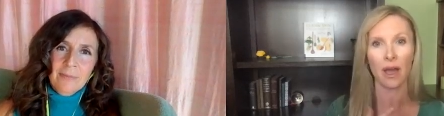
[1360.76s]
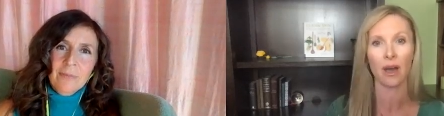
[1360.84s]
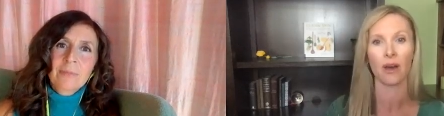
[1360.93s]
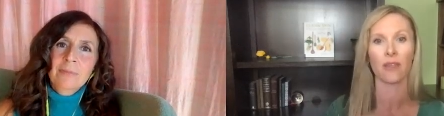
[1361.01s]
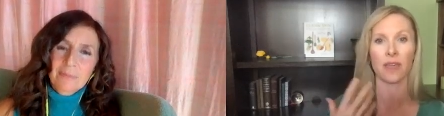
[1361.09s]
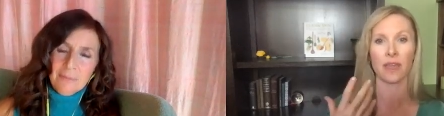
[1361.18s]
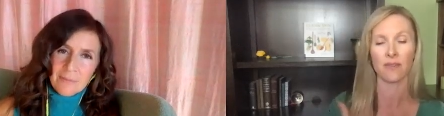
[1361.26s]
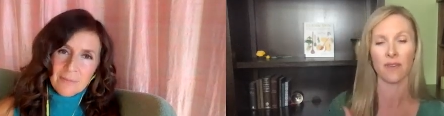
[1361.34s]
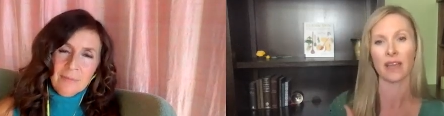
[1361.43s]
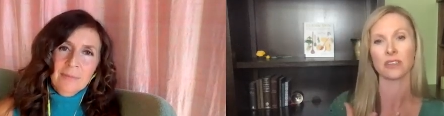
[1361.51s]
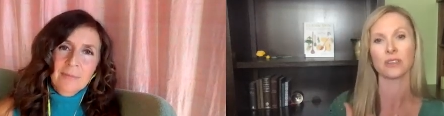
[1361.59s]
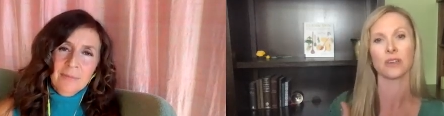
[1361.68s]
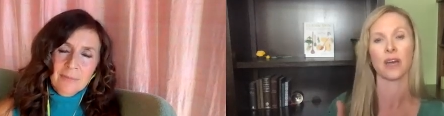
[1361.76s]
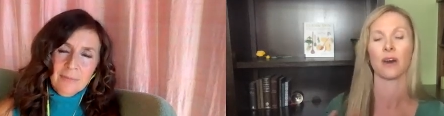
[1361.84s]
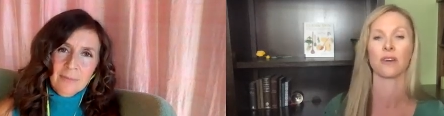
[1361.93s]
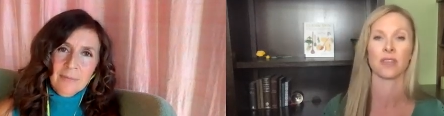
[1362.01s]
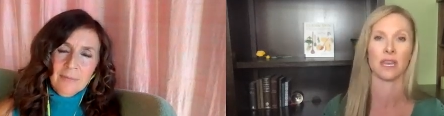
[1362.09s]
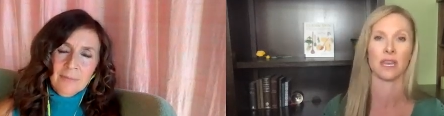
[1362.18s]
Speaker 1: health and vaginal
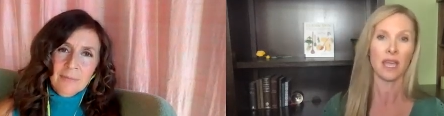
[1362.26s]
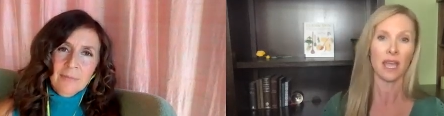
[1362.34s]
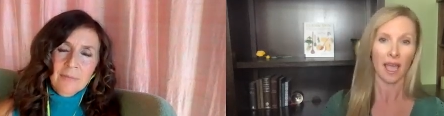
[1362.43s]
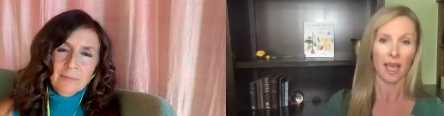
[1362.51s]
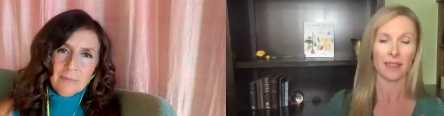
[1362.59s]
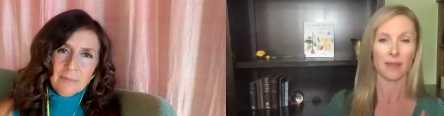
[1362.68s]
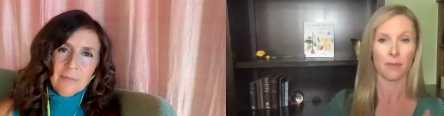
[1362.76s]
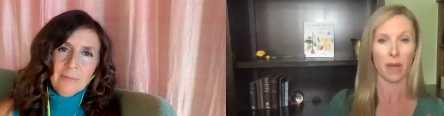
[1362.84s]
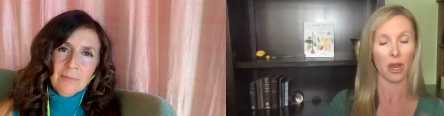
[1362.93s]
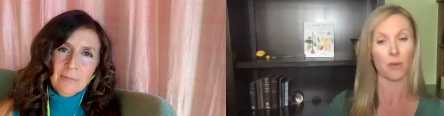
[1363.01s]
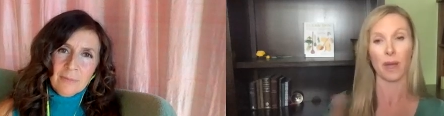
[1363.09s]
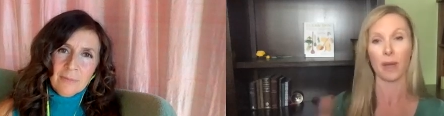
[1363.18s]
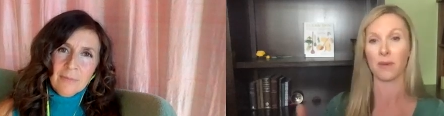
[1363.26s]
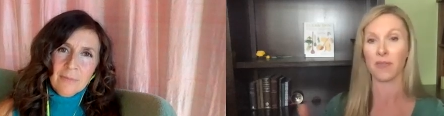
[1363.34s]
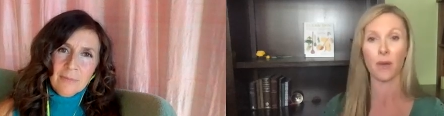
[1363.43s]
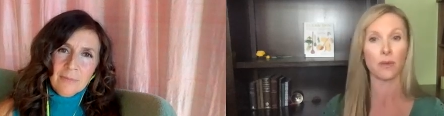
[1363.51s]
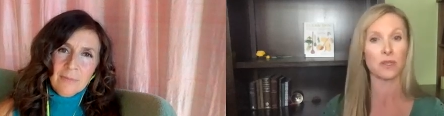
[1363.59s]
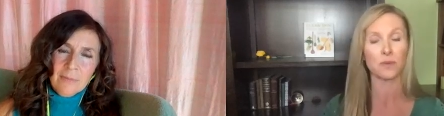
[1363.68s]
health and and the microbiome
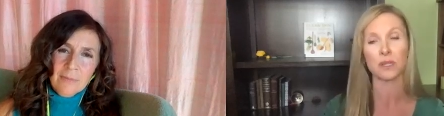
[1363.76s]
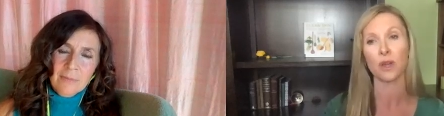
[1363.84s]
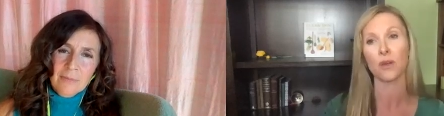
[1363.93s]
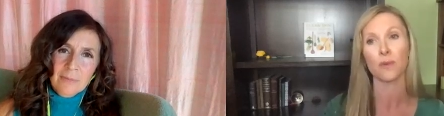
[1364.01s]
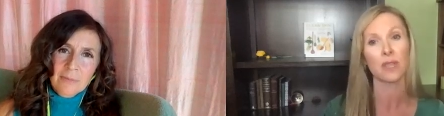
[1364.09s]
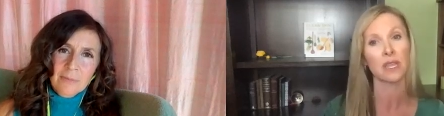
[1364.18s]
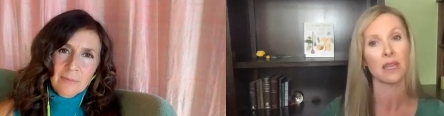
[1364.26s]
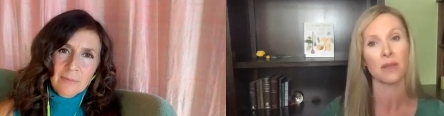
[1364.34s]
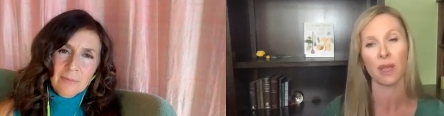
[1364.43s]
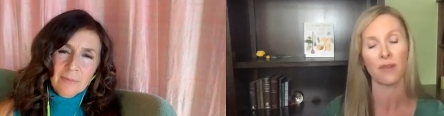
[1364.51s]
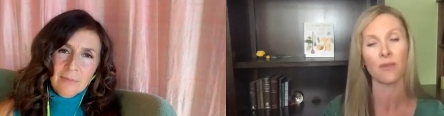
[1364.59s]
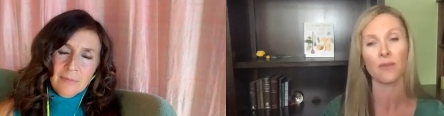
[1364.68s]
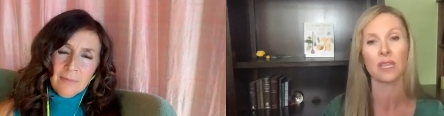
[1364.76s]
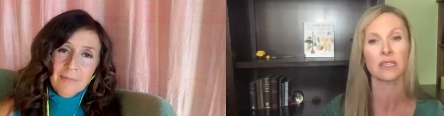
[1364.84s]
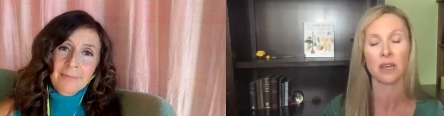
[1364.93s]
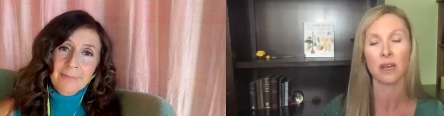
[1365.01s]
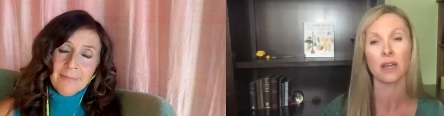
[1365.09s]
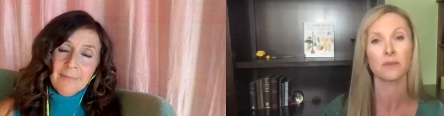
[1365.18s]
of that which we don't really we haven't
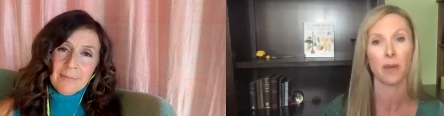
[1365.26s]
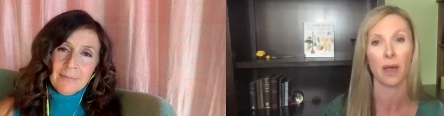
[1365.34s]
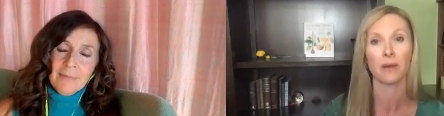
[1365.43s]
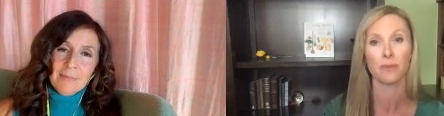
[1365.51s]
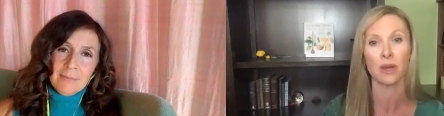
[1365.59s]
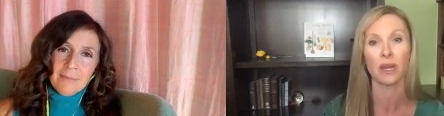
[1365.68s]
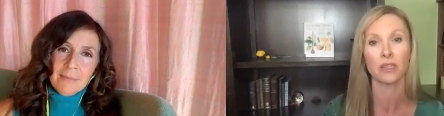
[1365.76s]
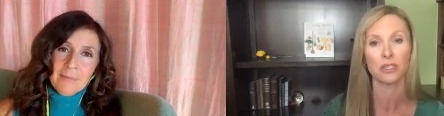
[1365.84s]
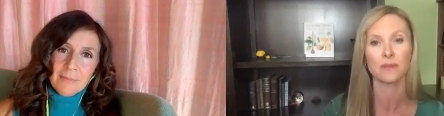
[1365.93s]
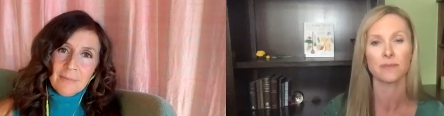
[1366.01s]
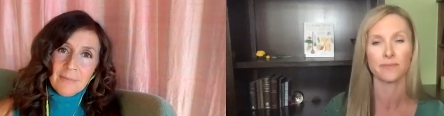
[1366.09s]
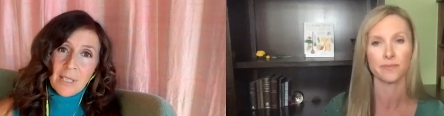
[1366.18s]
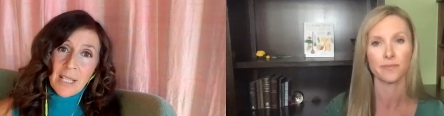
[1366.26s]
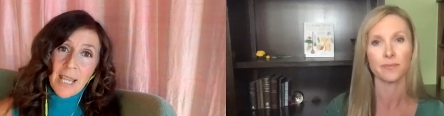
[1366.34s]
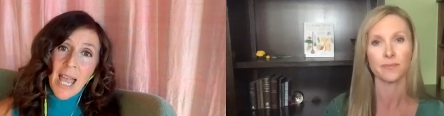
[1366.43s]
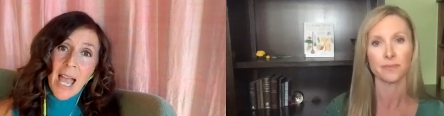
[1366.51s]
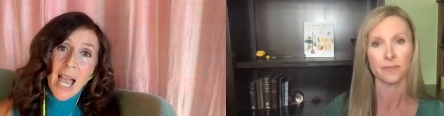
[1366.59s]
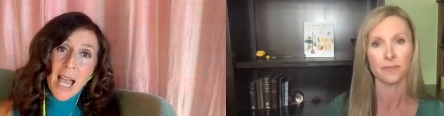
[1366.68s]
really talked about much
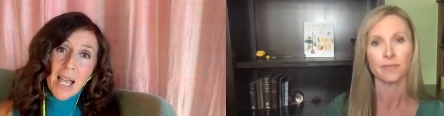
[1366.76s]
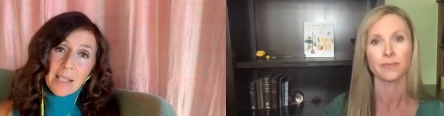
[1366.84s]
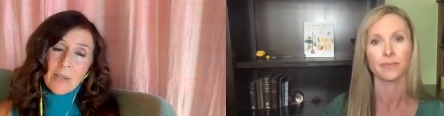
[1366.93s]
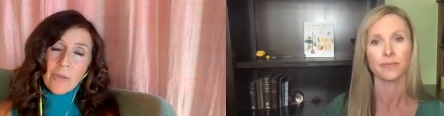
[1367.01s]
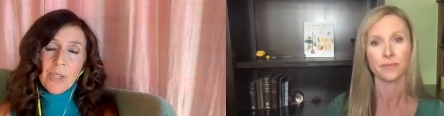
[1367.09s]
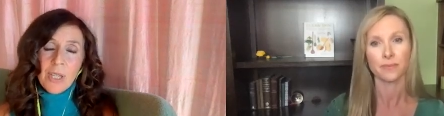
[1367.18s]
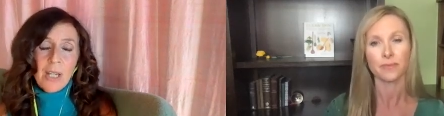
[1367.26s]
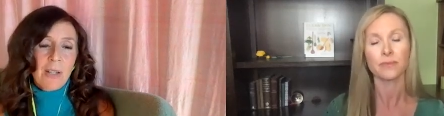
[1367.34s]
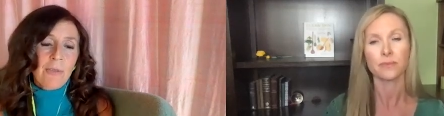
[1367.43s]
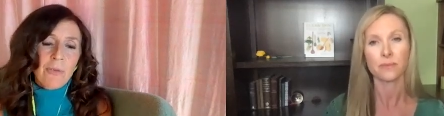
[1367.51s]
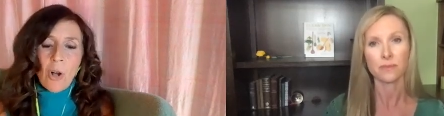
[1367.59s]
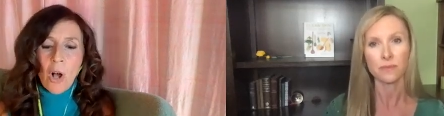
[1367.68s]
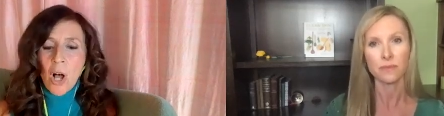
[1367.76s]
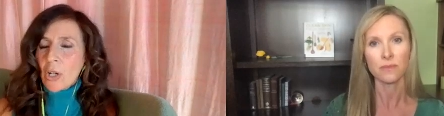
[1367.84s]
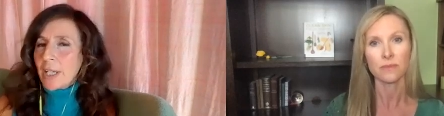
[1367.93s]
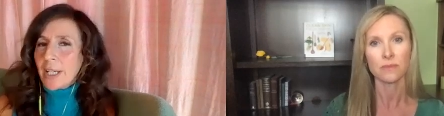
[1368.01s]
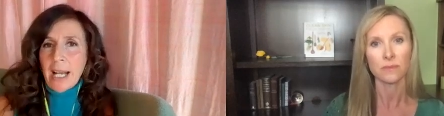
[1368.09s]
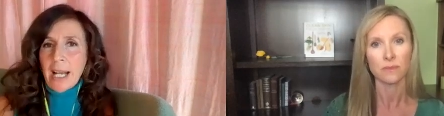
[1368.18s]
Speaker 2: yeah, so the
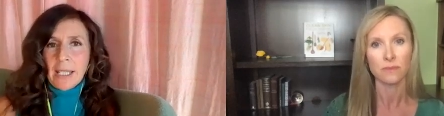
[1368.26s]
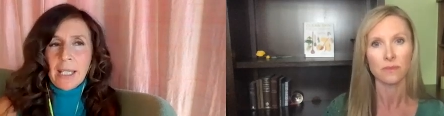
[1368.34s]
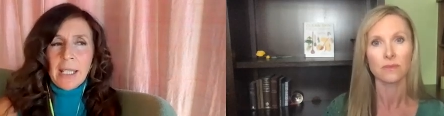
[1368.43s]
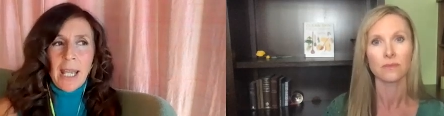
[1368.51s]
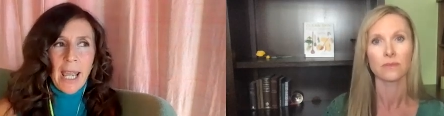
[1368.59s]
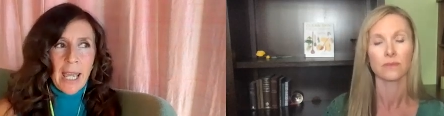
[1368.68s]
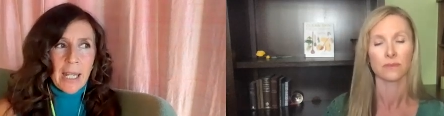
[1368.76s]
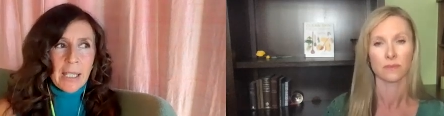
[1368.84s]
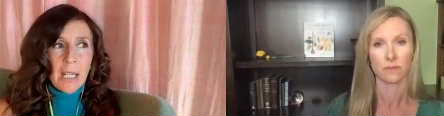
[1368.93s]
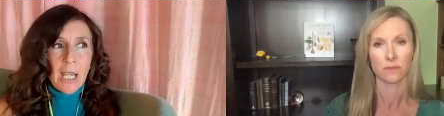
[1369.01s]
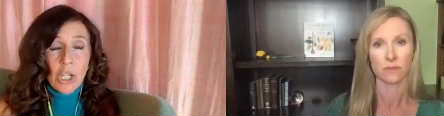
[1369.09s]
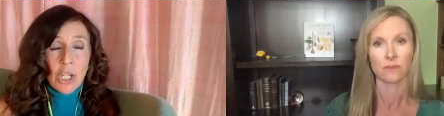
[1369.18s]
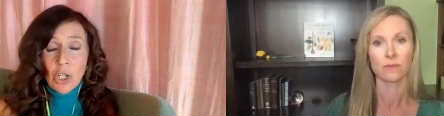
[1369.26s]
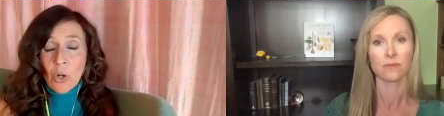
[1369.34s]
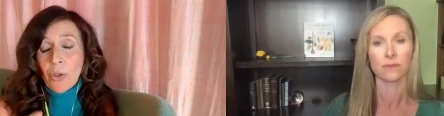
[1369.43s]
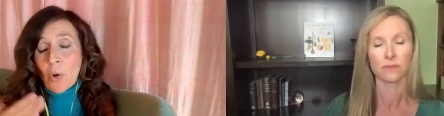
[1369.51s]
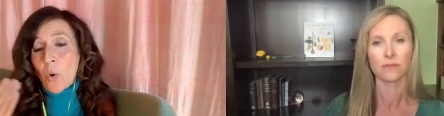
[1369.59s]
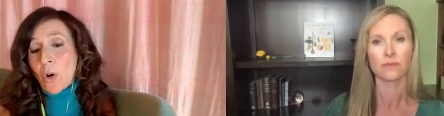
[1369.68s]
all connected and you
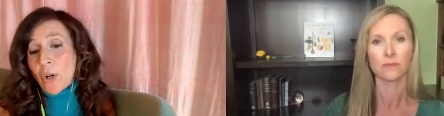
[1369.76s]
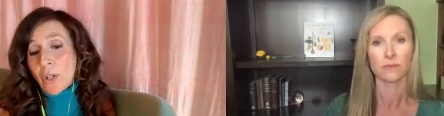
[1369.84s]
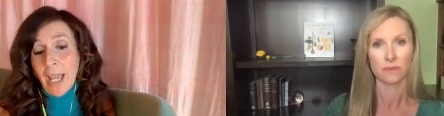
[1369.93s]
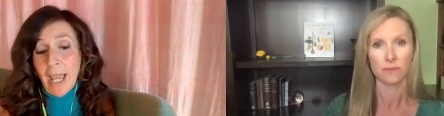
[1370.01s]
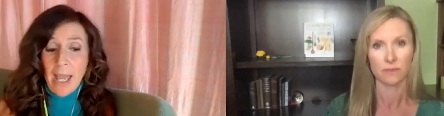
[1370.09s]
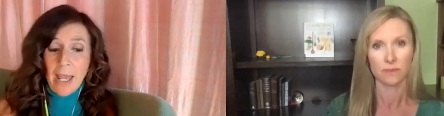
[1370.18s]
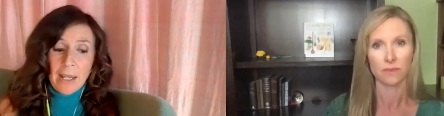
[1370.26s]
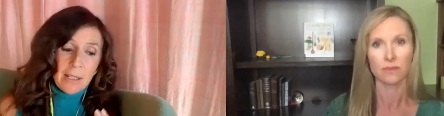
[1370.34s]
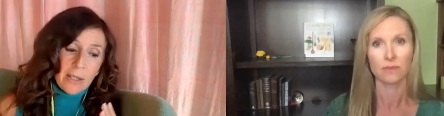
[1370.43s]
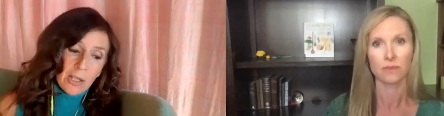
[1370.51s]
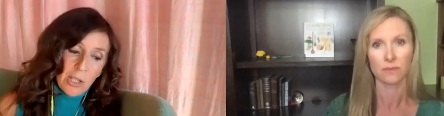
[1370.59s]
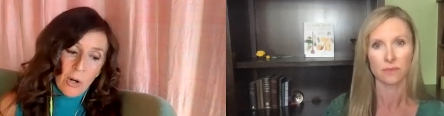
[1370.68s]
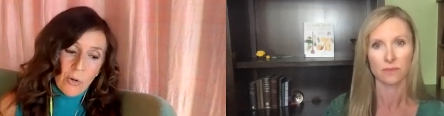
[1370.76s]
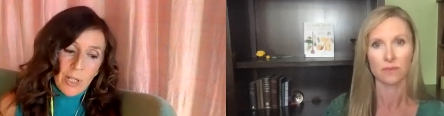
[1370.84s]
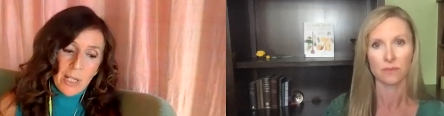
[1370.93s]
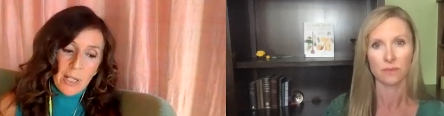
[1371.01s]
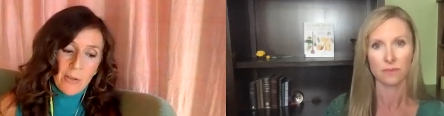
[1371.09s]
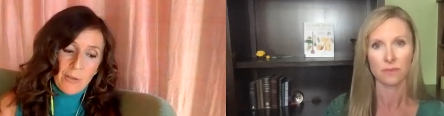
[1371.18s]
know the oral and the
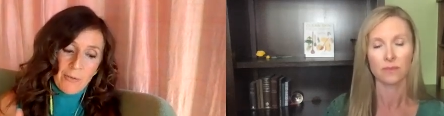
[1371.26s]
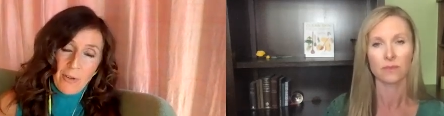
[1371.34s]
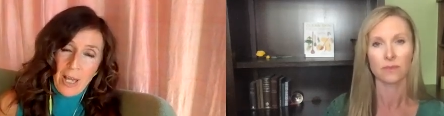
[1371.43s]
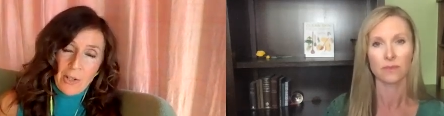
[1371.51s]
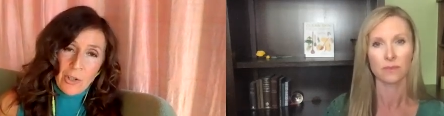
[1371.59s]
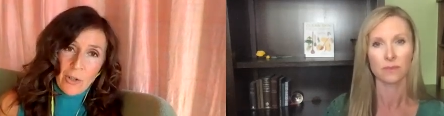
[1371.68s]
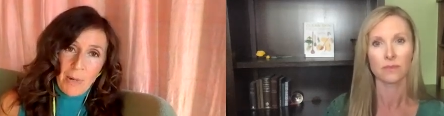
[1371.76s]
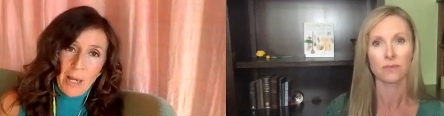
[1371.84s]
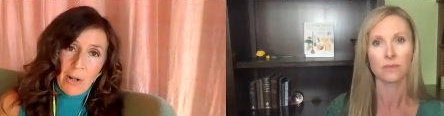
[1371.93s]
yoni, the vaginal